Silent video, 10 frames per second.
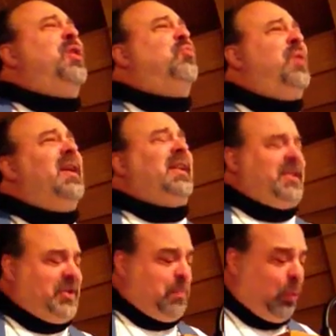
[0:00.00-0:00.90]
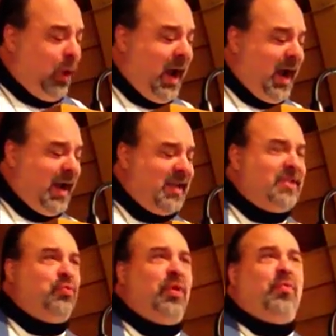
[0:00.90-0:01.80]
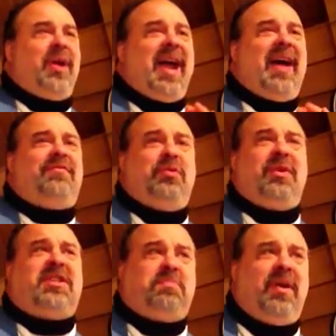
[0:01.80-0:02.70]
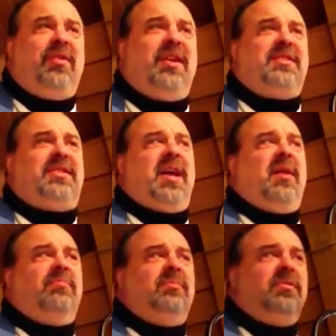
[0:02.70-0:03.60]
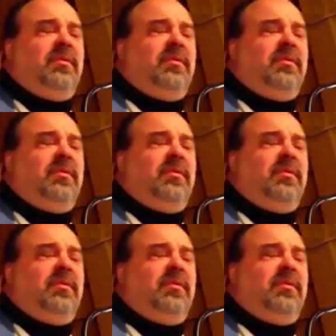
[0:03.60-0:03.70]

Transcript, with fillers: we really surprised when we have to experience that?